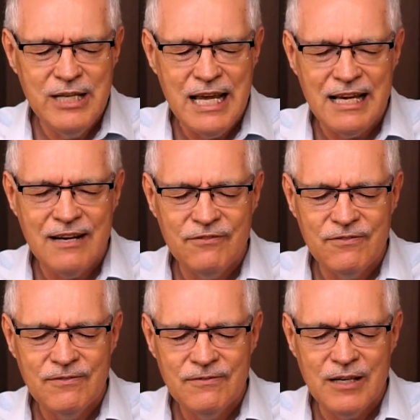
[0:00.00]
we
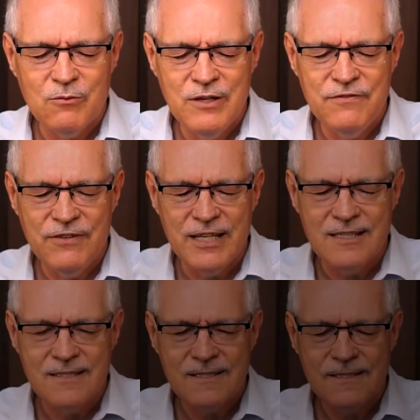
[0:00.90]
have, that we
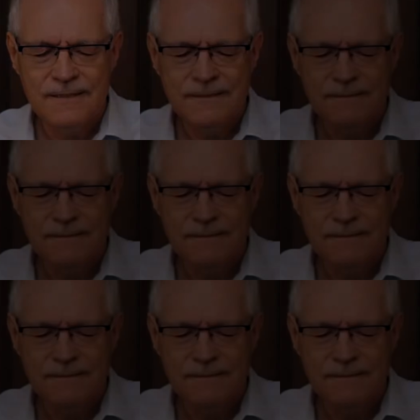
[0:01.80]
face.